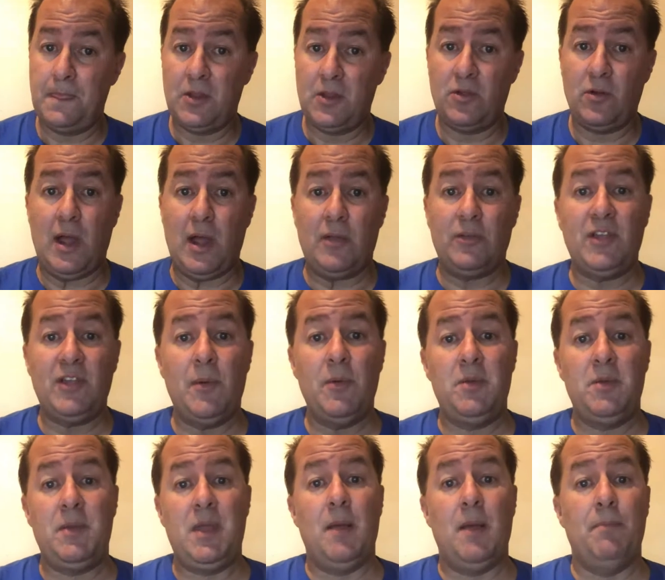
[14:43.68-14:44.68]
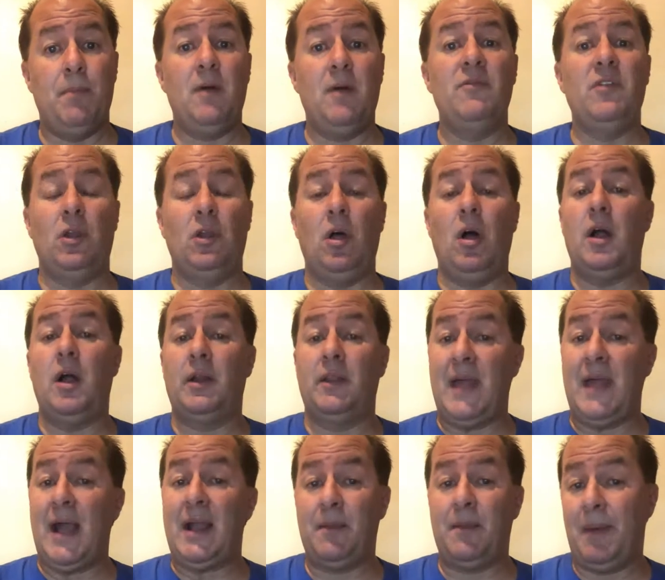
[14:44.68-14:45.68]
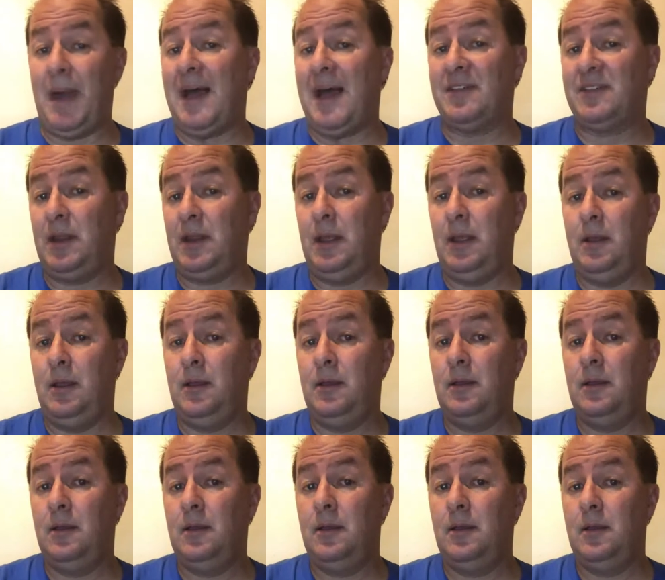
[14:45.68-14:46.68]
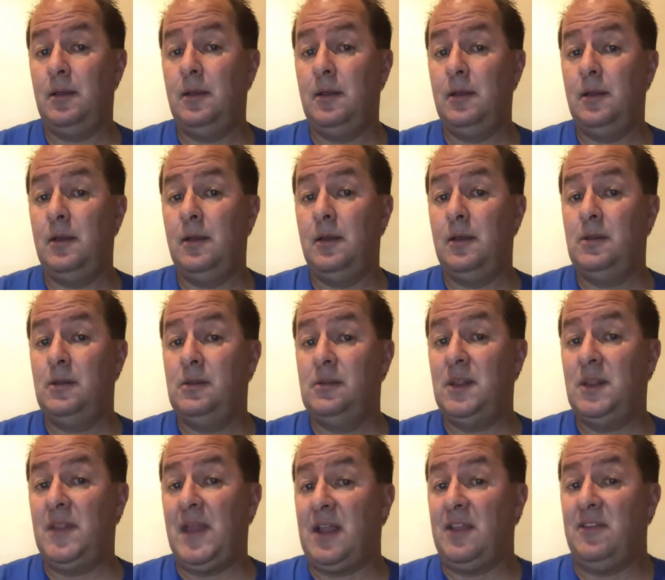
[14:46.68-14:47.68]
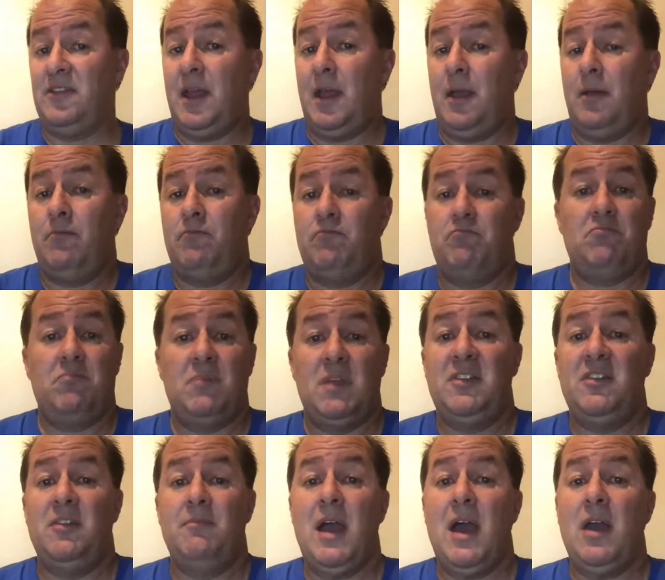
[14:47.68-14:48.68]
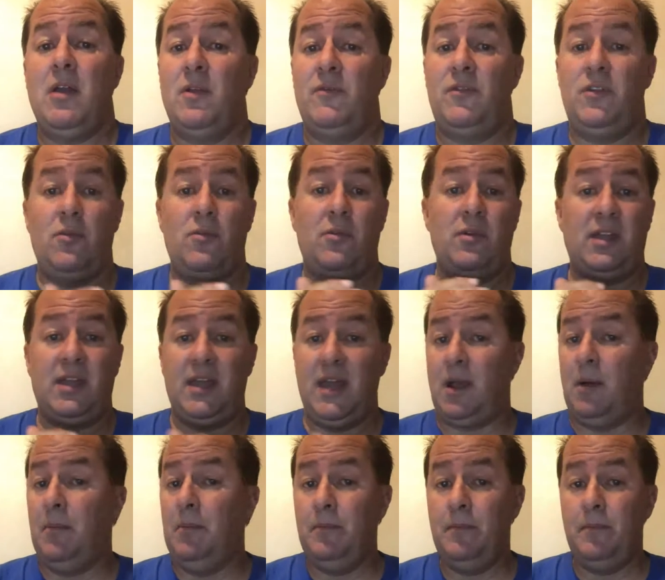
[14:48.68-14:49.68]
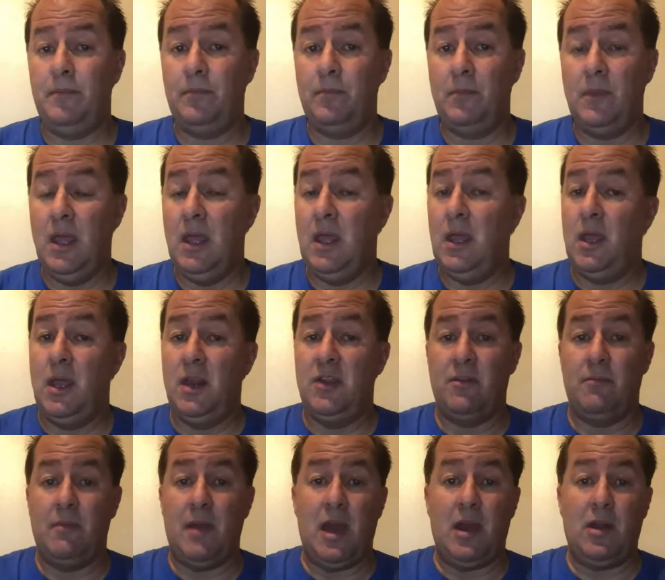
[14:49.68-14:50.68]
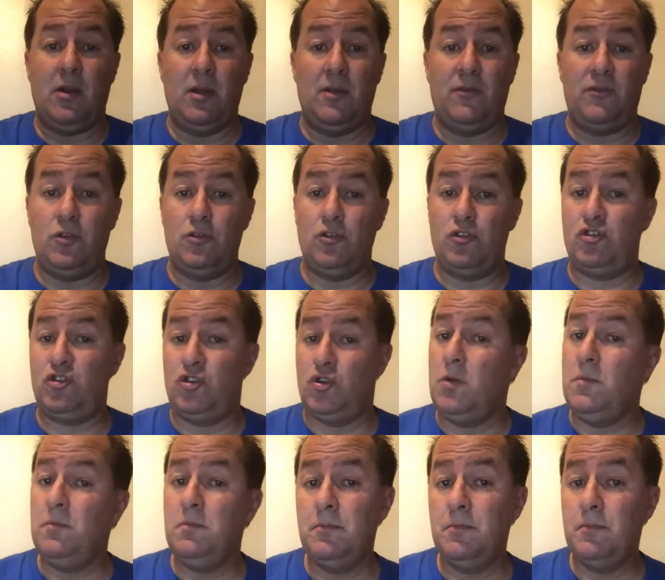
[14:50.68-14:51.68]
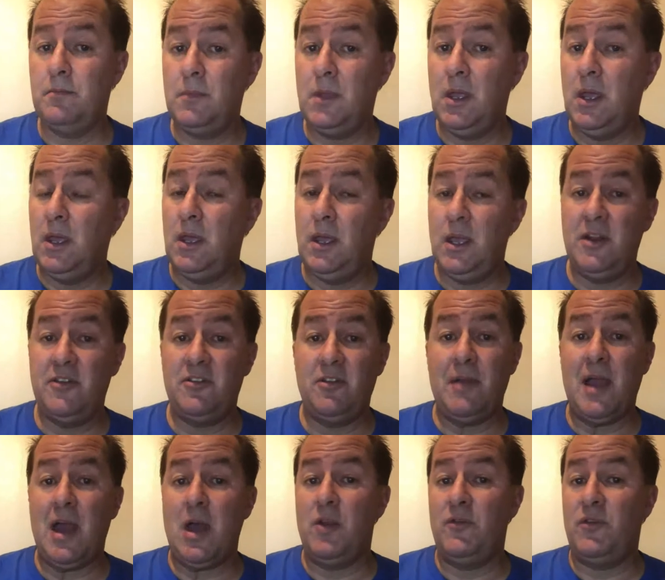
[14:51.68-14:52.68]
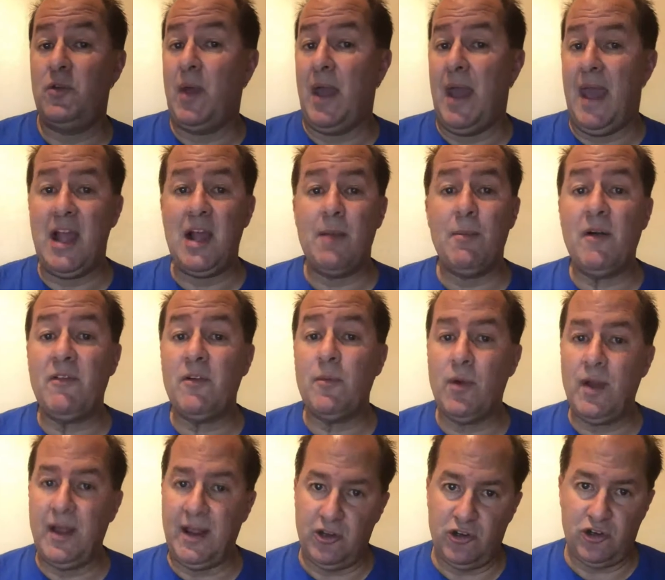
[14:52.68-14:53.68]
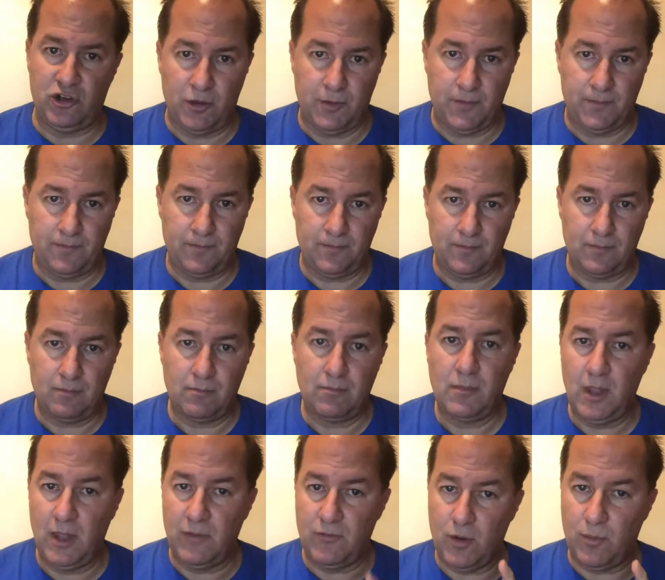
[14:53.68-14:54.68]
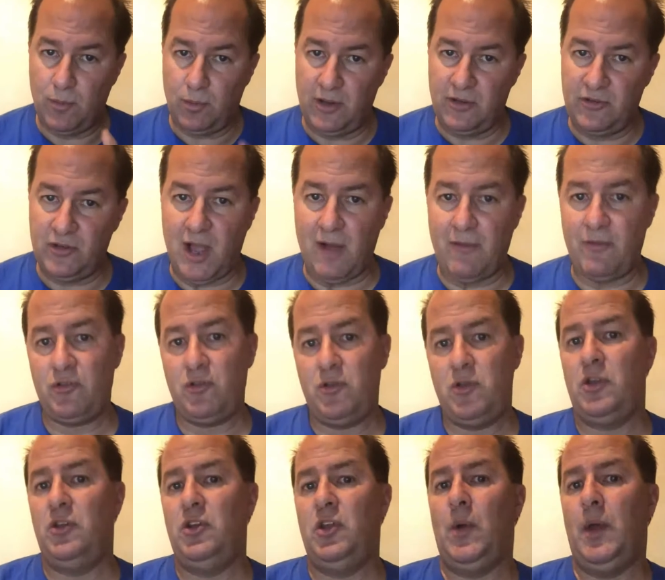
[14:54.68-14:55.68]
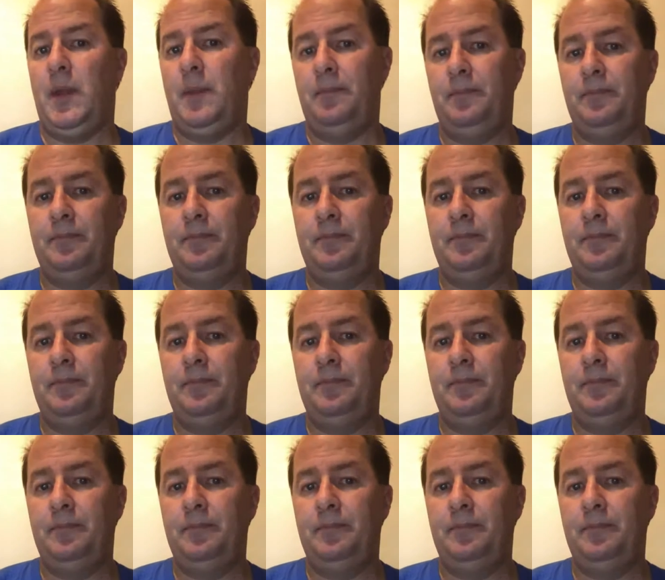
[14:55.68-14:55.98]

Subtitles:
To allow someone to be above the law to that capacity. That they can say, it doesn't matter if you kick them. It doesn't matter if you shoot them. It doesn't matter if you hang them off a bridge. If you're a police officer, you can do it.